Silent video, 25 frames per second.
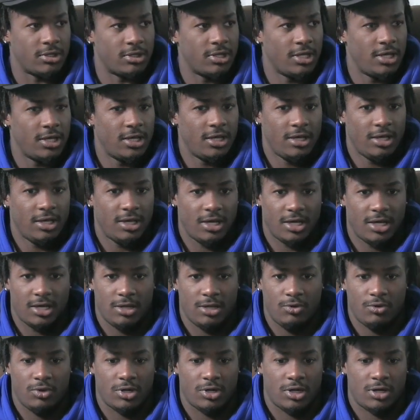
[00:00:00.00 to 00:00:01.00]
Mm-hmm. And you
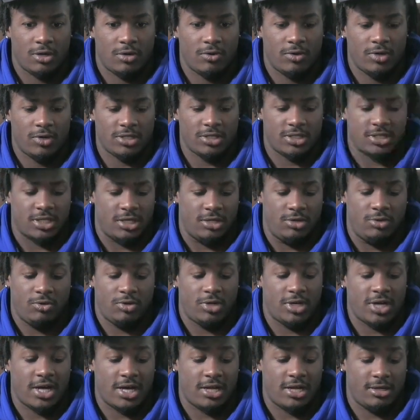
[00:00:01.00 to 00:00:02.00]
can always, you
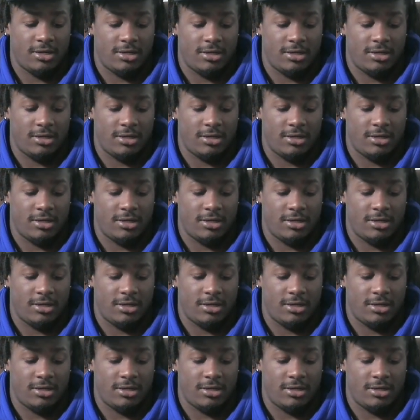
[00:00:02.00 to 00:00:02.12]
got